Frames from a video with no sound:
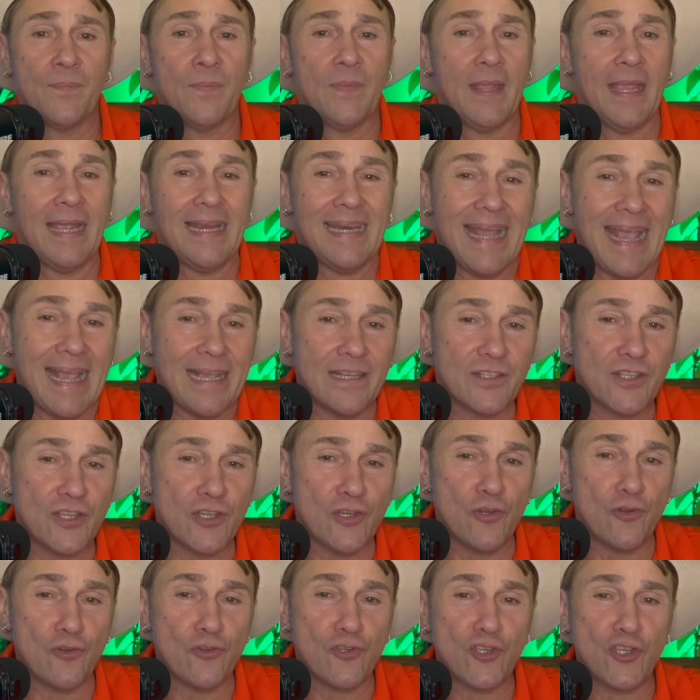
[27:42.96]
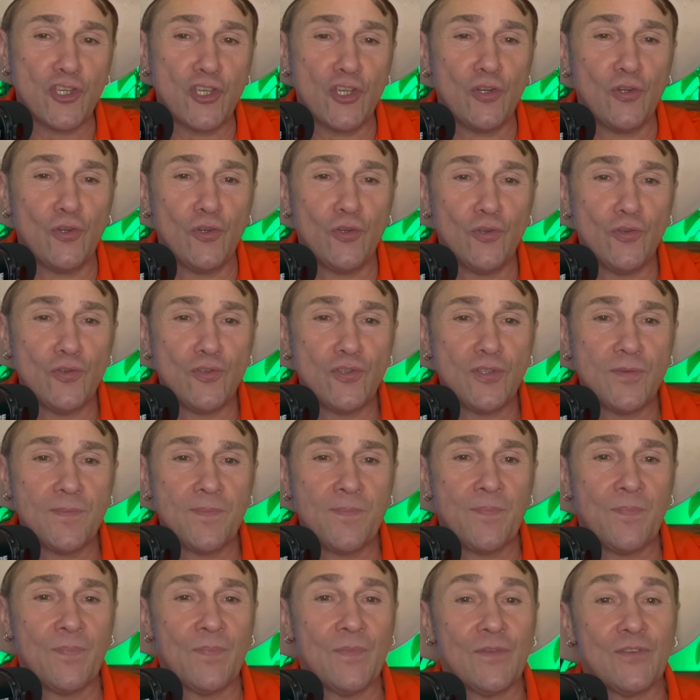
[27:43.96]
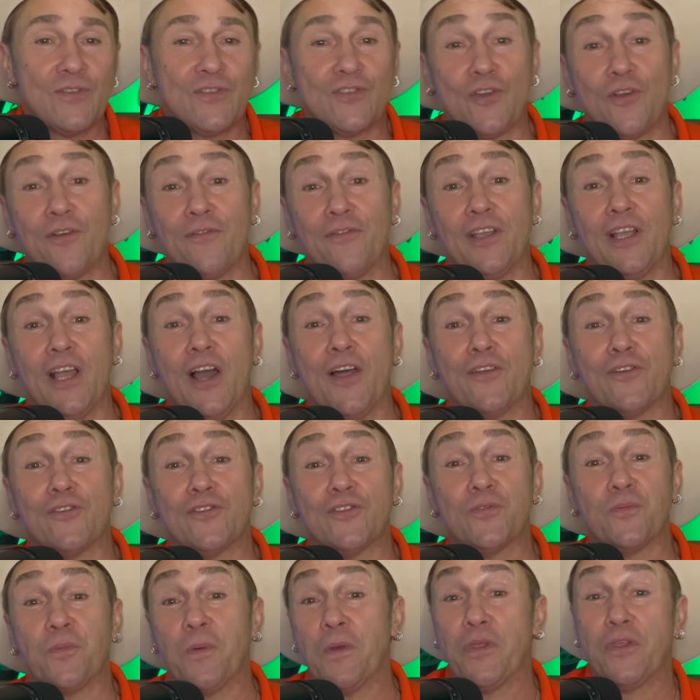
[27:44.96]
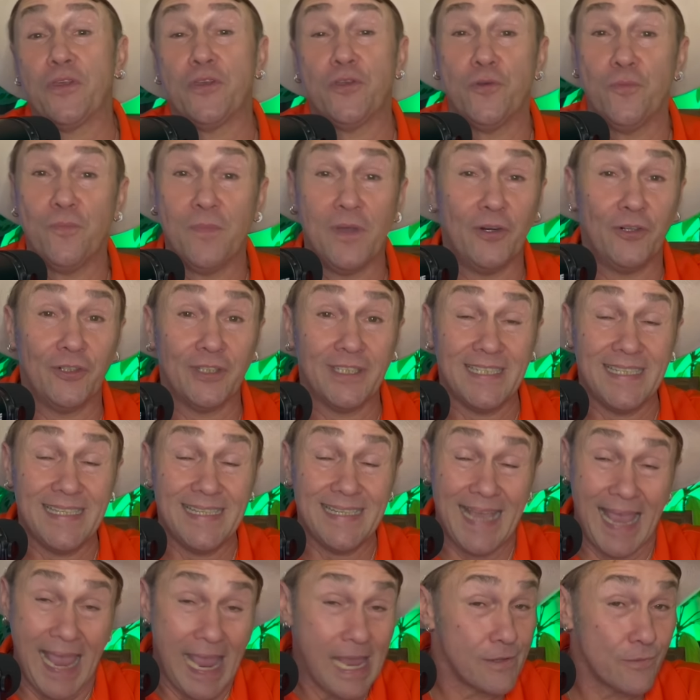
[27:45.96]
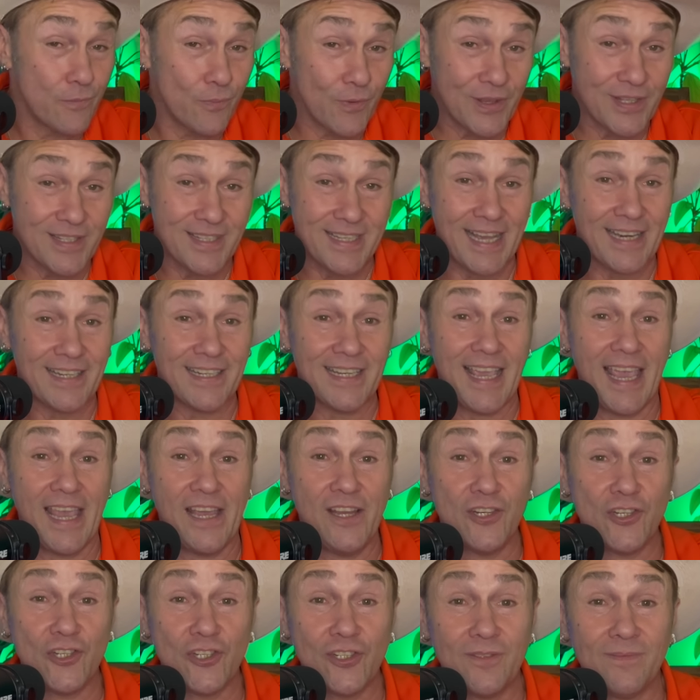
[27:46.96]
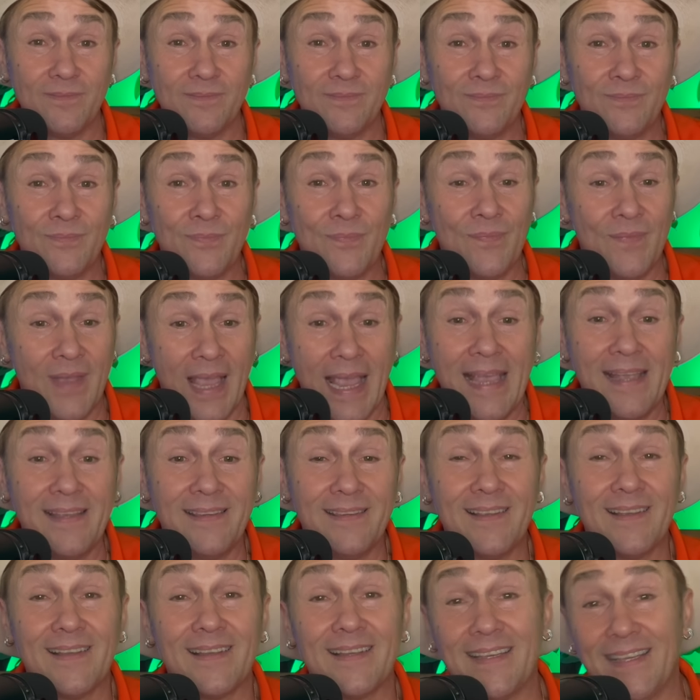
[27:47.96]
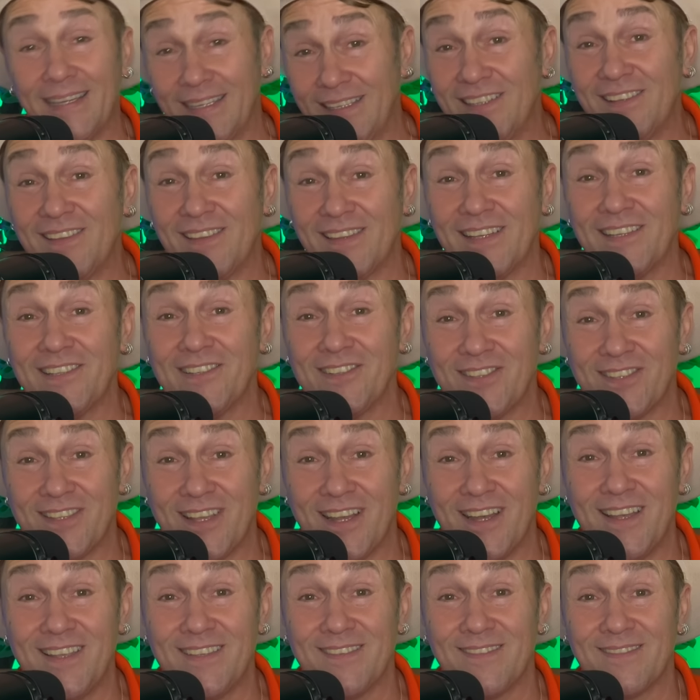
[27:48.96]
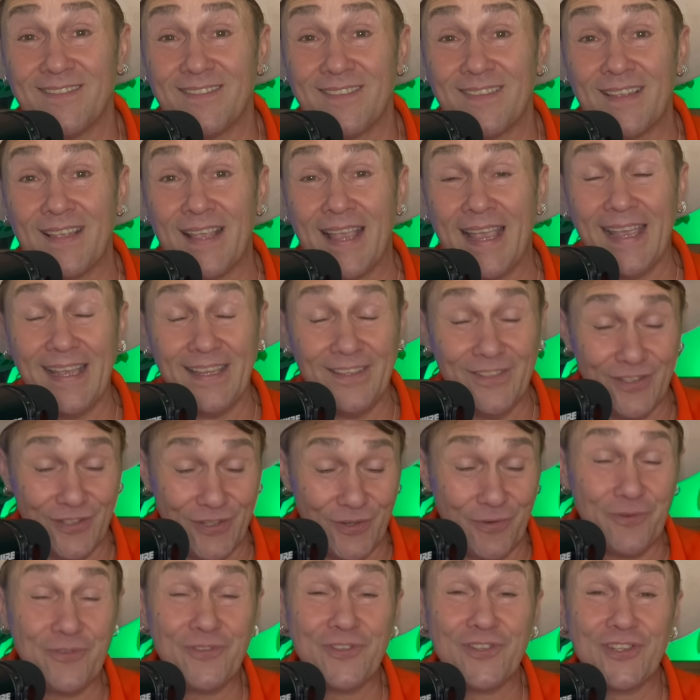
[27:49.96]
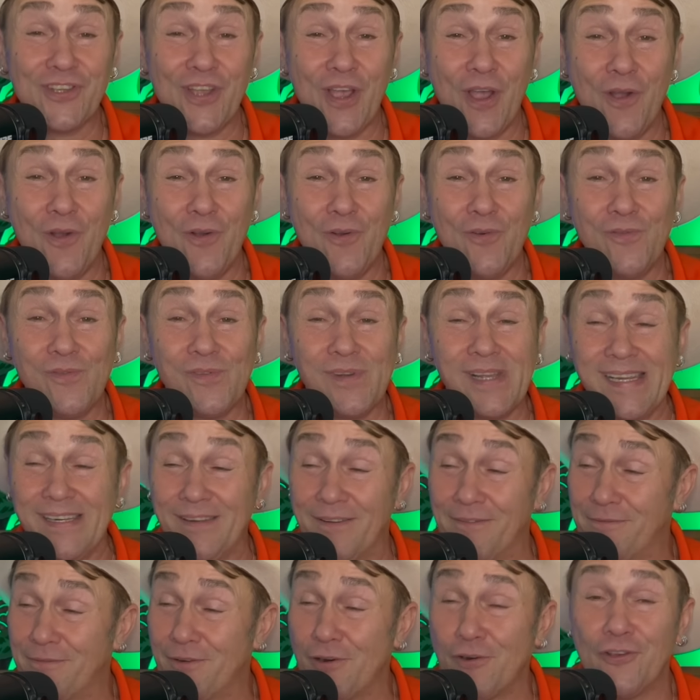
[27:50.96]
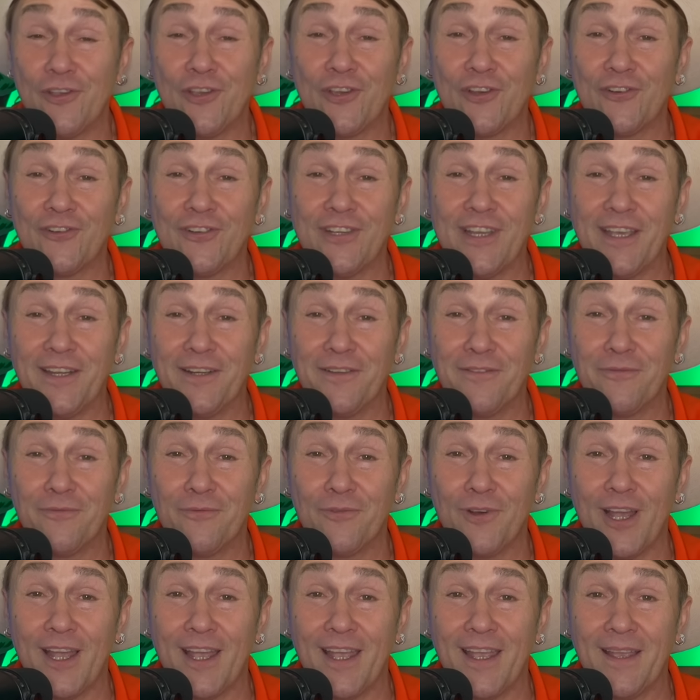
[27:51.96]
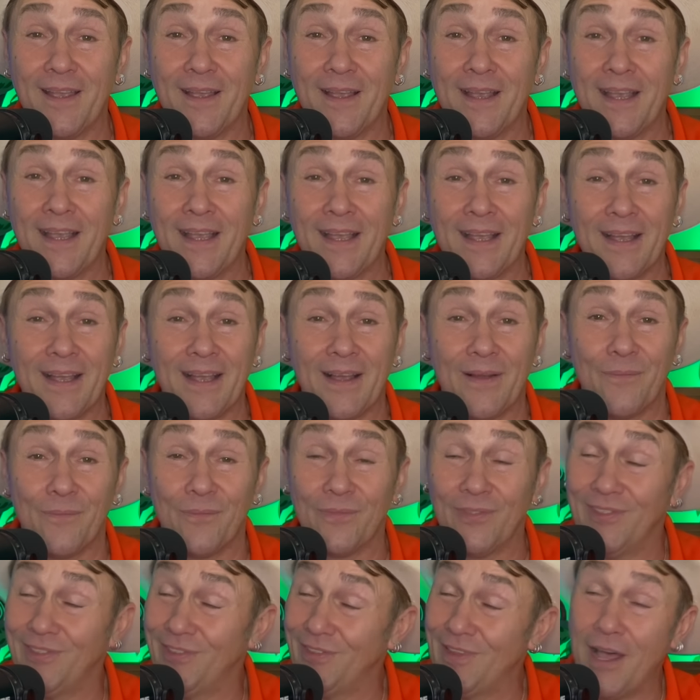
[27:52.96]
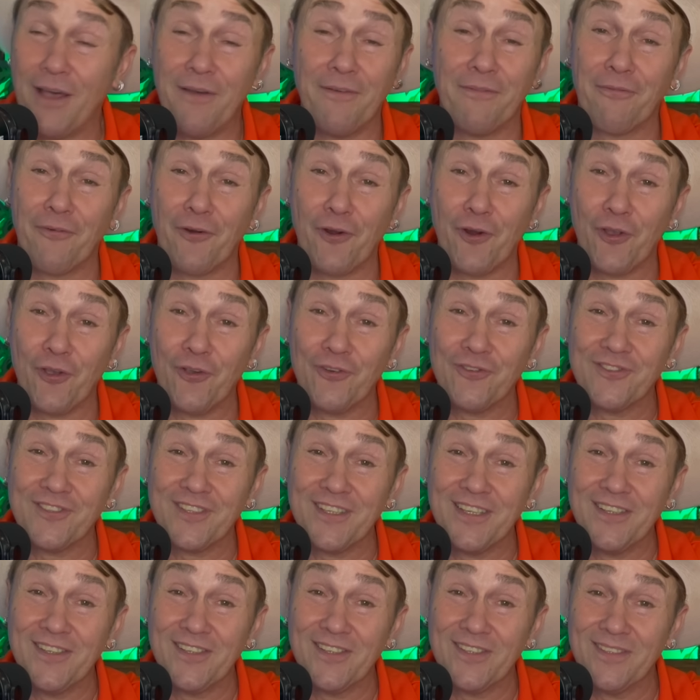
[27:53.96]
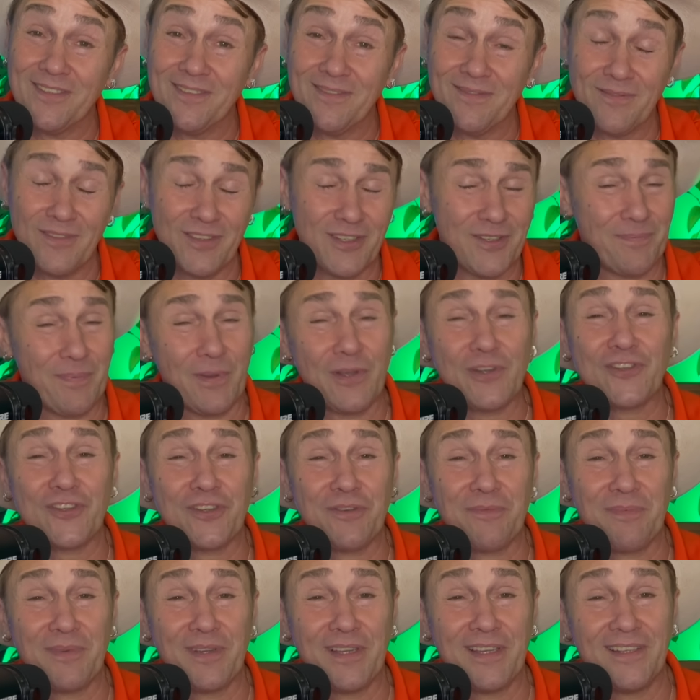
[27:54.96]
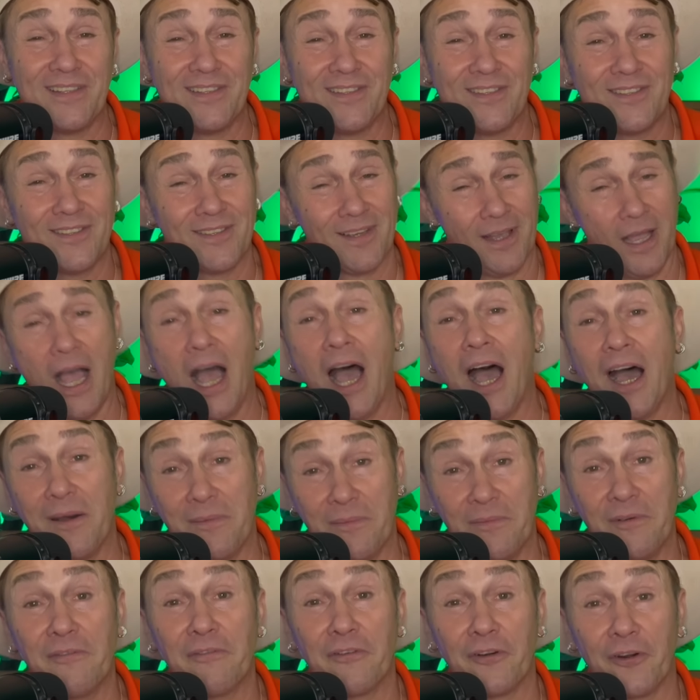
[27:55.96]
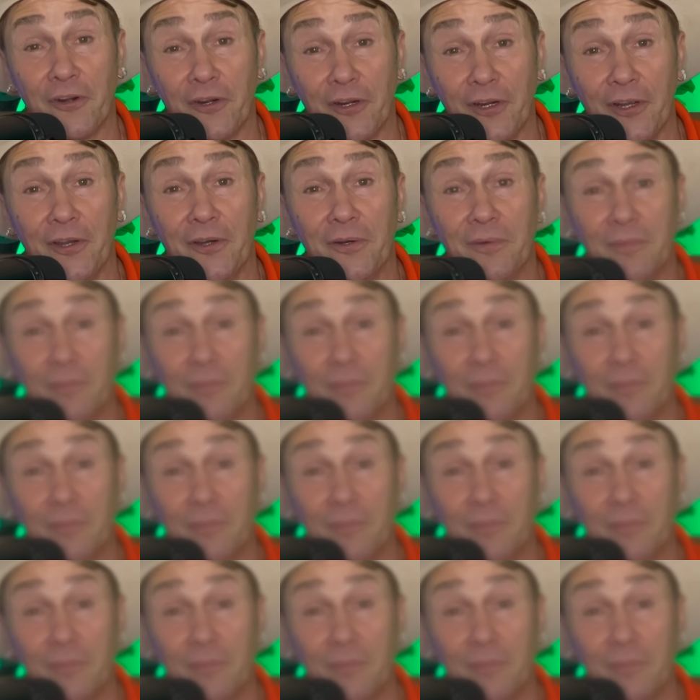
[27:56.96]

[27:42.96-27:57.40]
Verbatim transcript: enhancing your skills, serving others with humility and with dedication, and getting things done, and doing so in a very creative way. Love Virgo season, especially beings. I'm a Virgo.